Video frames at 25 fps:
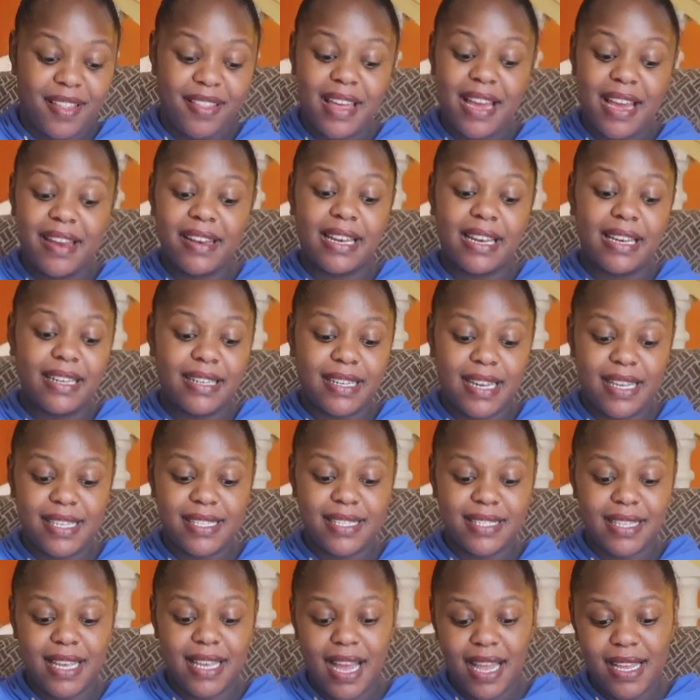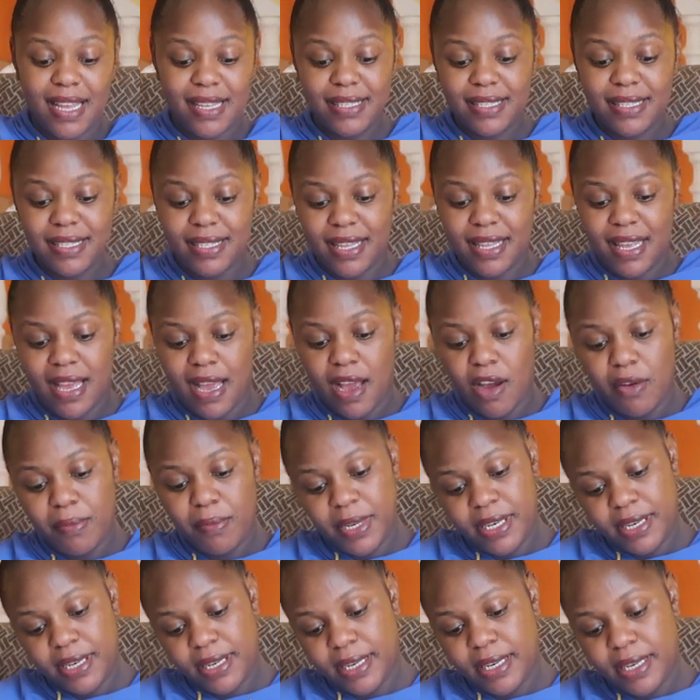They are really nice, guys. They are
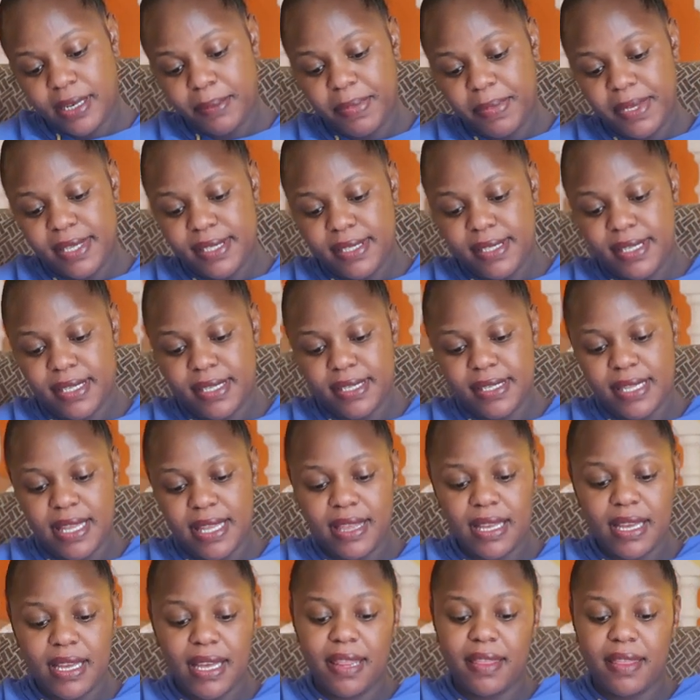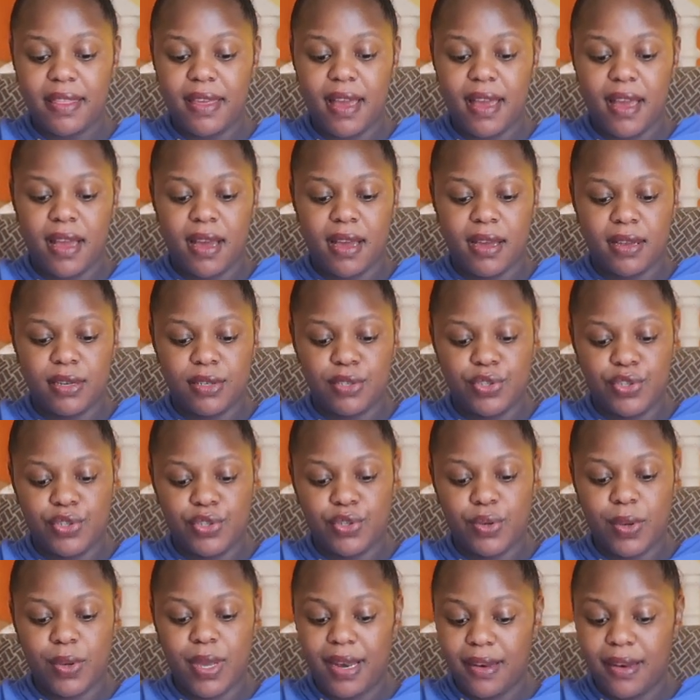how many in pieces? I think they are
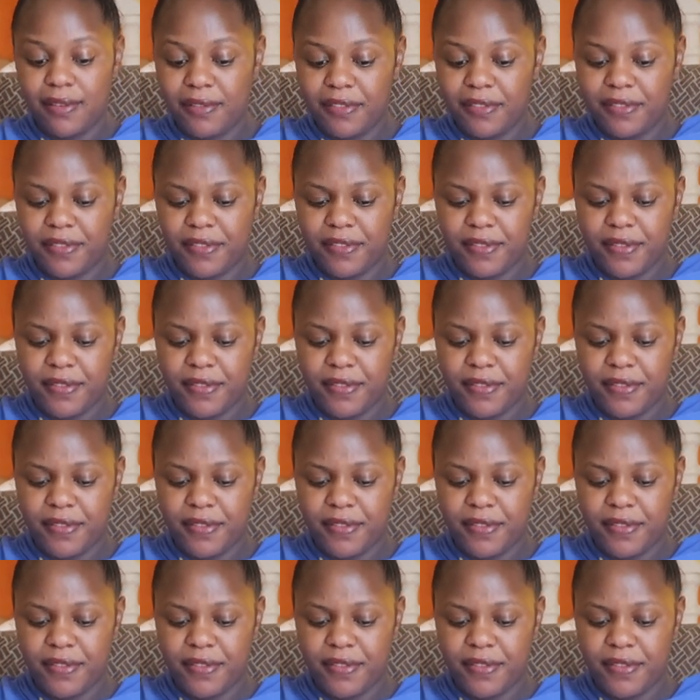10.